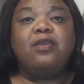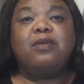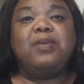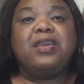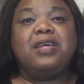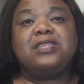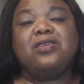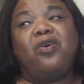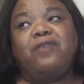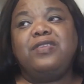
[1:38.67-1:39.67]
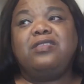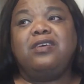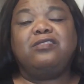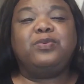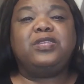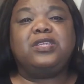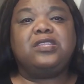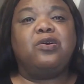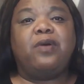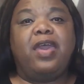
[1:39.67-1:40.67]
because oftentimes we
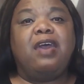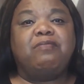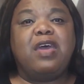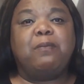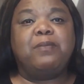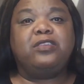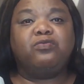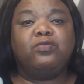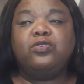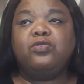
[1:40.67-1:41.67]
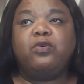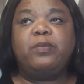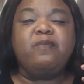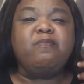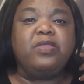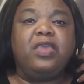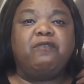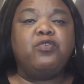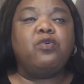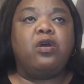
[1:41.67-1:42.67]
just don't have that much room.
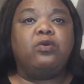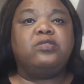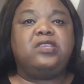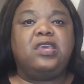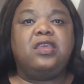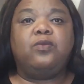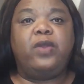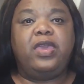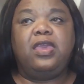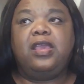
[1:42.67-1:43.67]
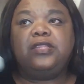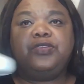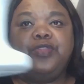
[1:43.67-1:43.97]
If you own 10 wigs, you